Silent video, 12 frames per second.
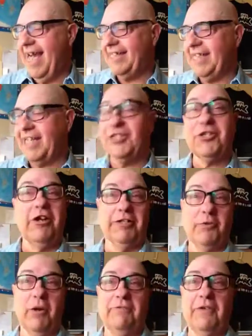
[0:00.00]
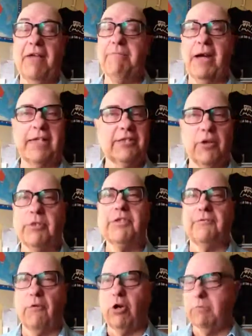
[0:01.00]
Tickets start at $25, so it's
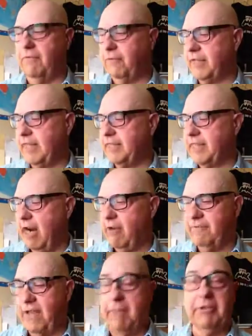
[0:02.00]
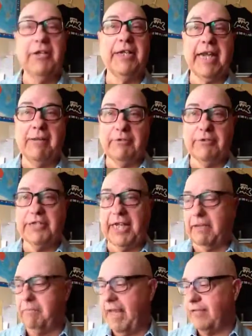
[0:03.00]
affordable for the entire family. You can get them through
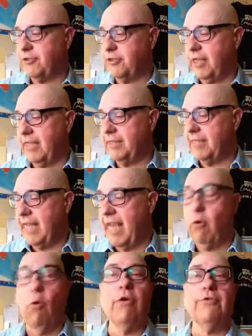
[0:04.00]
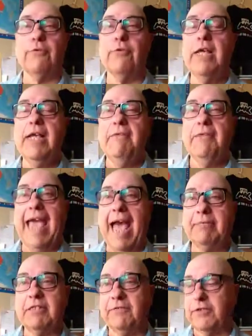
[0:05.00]
Ticketmaster.ca or through the
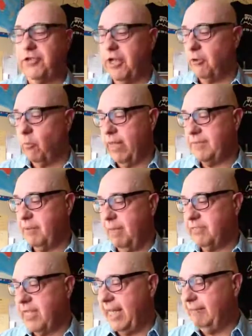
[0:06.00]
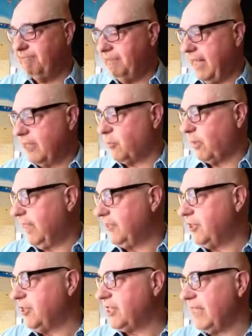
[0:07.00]
Abbotsford Center website. It's where
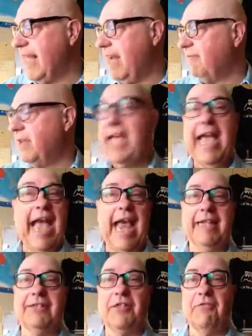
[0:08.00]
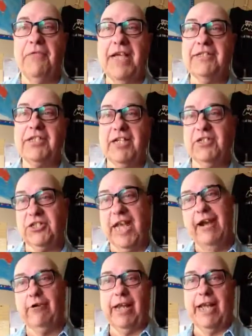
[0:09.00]
legends live, and it's this
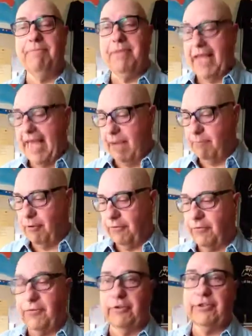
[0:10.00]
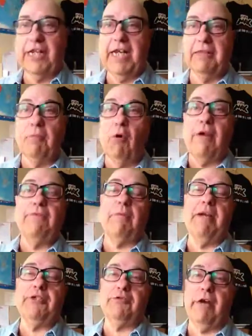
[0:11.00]
Saturday, April the 13th. More
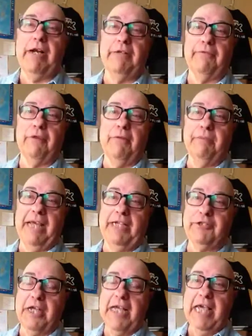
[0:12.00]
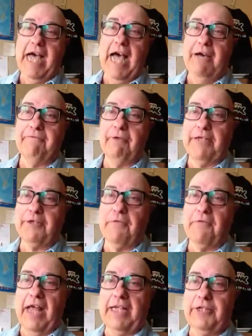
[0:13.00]
information right on the front page of
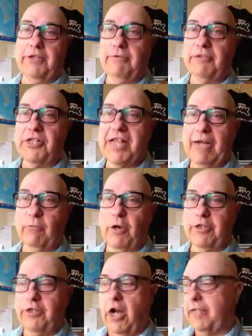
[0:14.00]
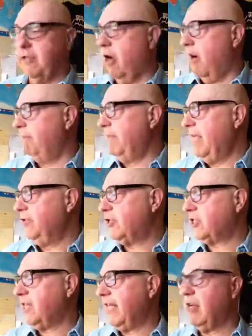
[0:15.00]
FraserValleyNewsNetwork.com.
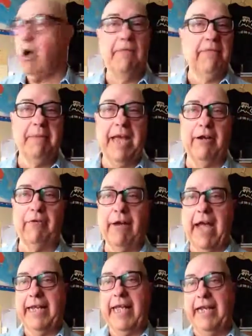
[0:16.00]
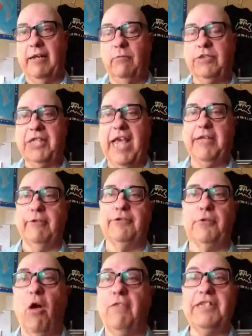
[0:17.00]
Just click on the banner ad, and it will take you
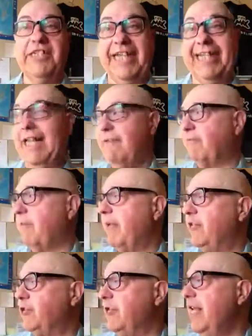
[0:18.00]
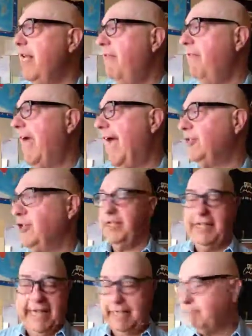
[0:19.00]
to all the ticket information that
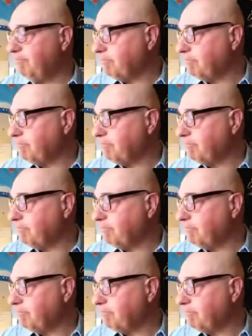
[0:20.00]
need.